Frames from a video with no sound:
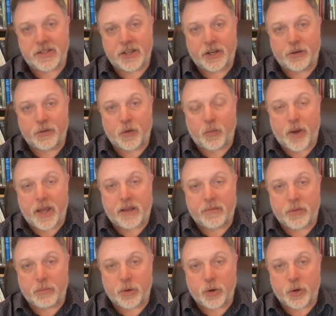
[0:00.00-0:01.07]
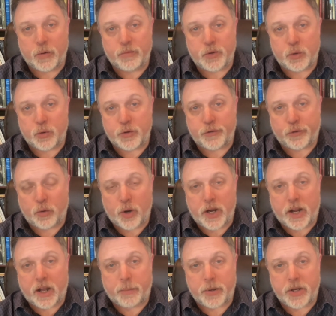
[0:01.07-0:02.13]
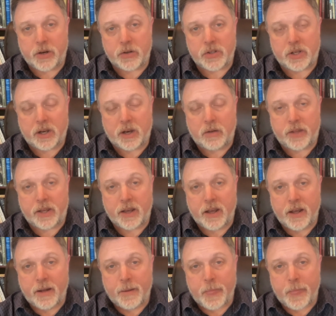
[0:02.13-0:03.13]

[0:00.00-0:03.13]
in the wake of the murder of George Floyd a couple of years ago, the